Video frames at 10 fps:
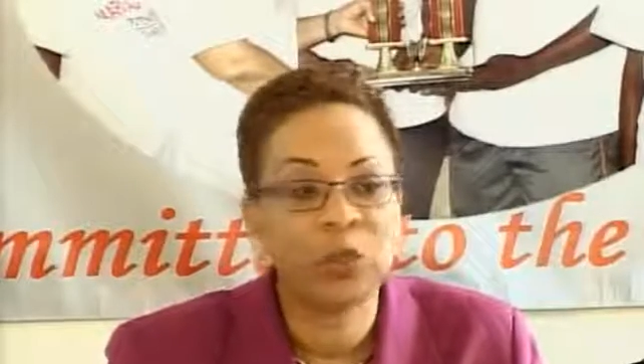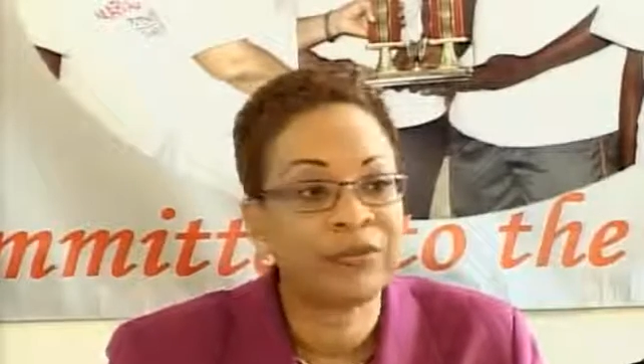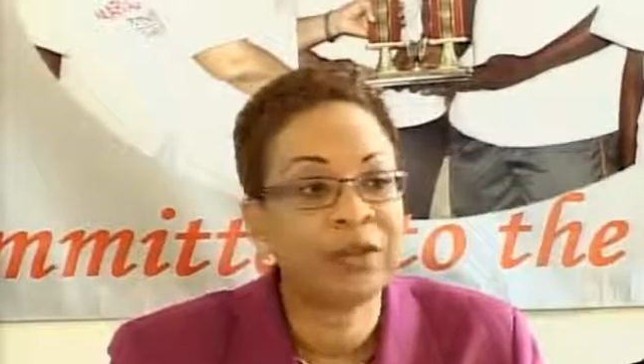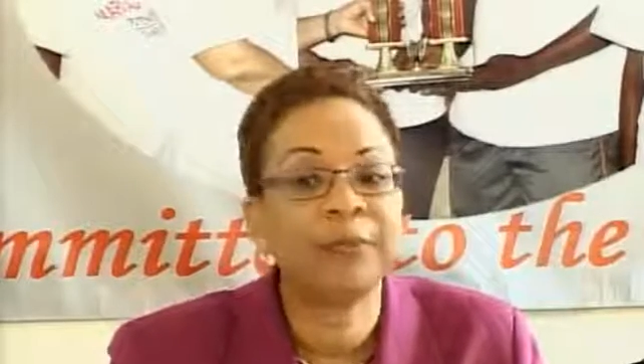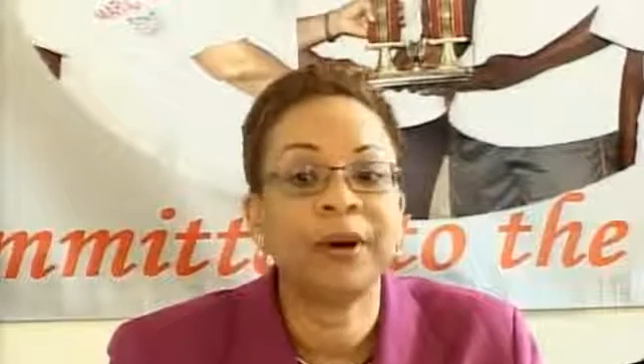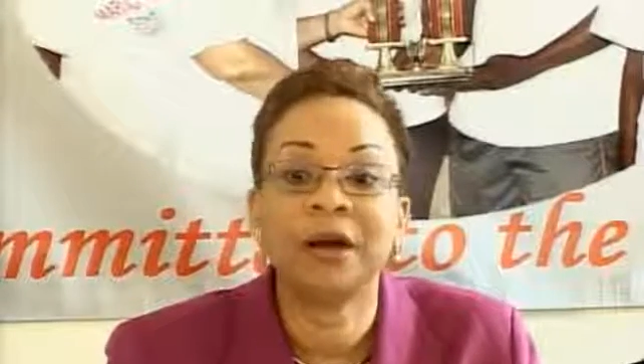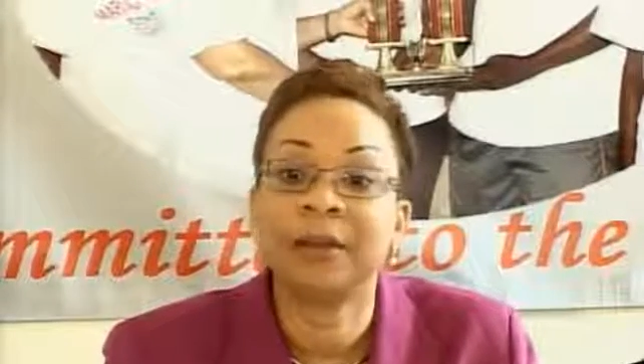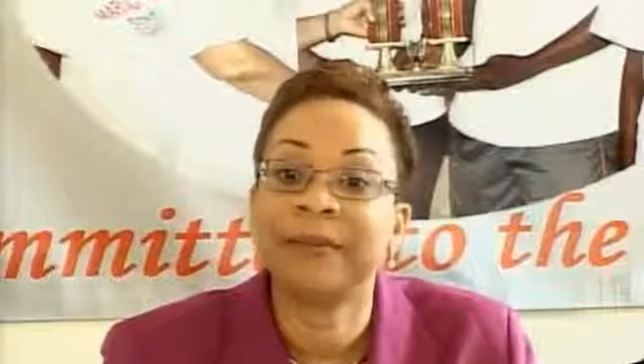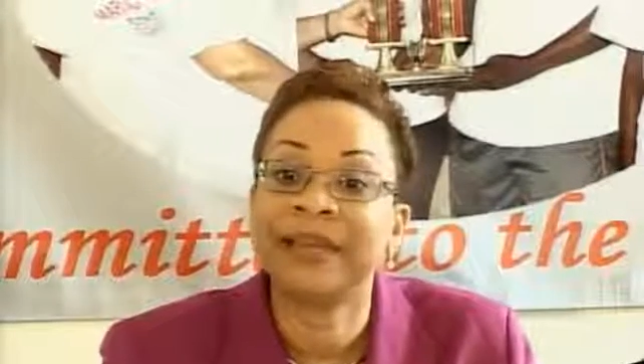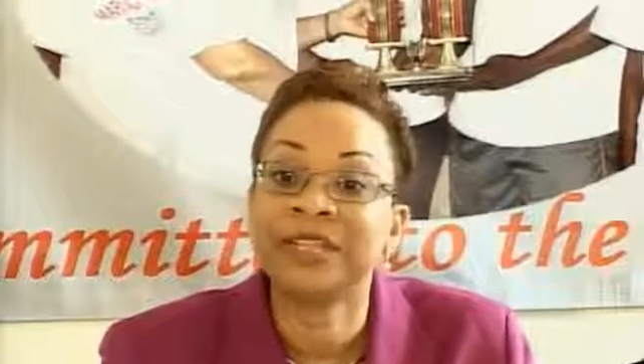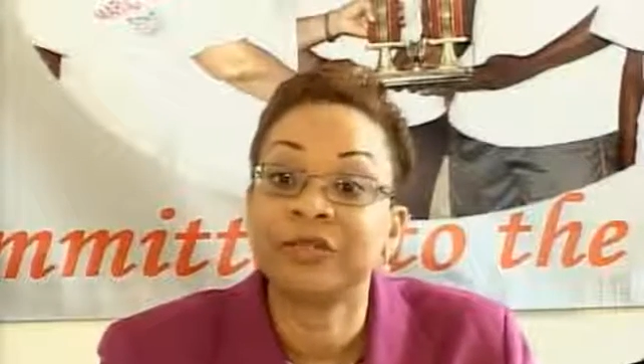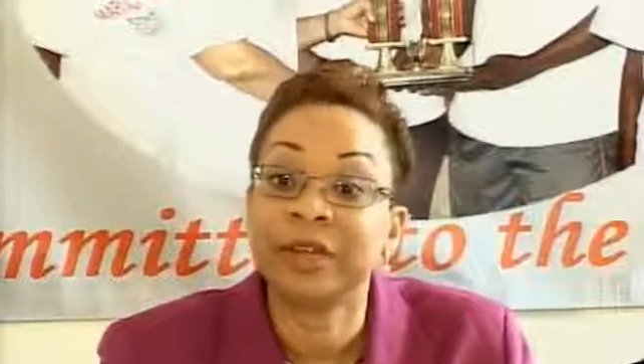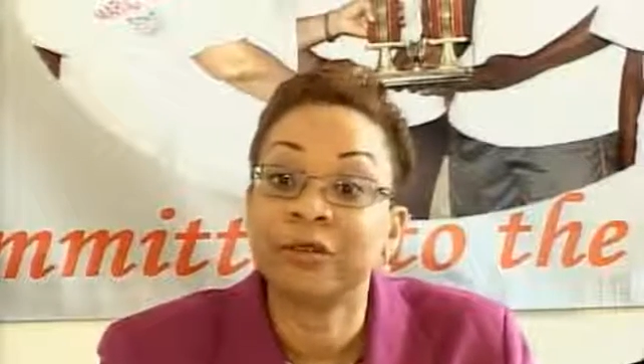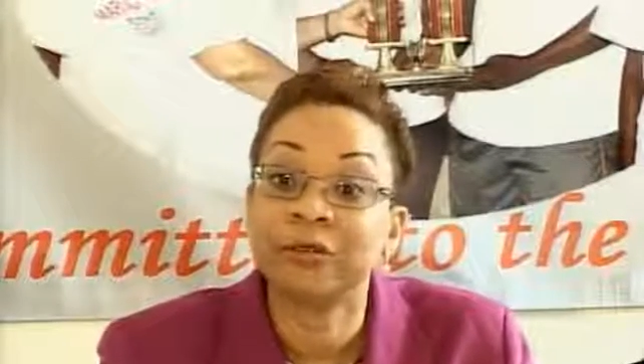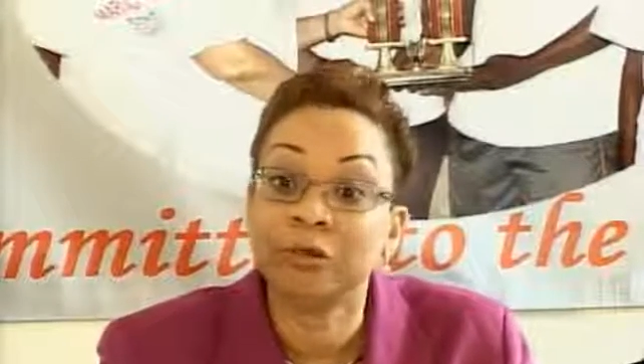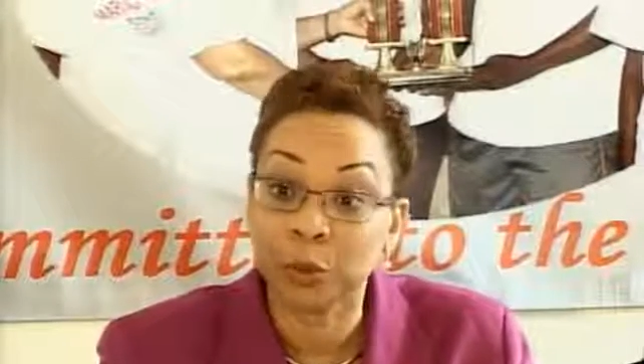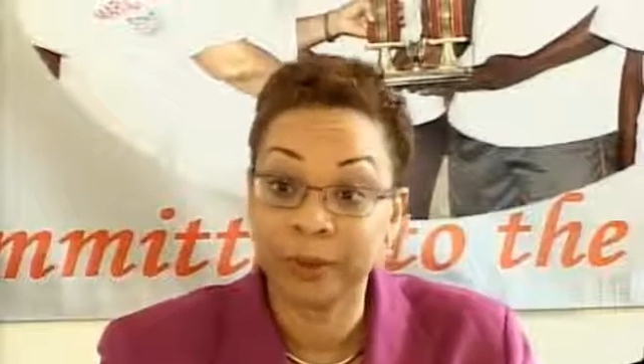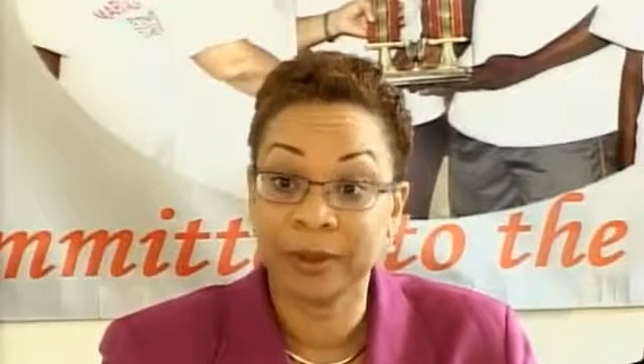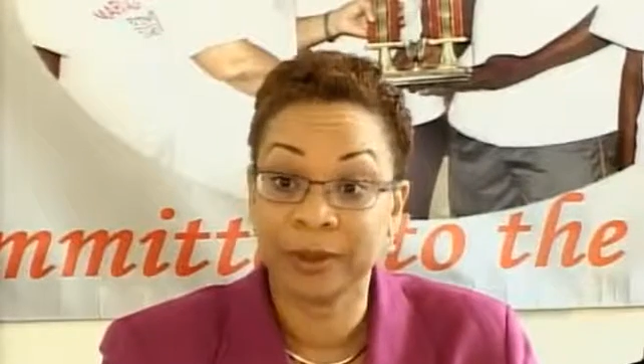with the parliamentary group,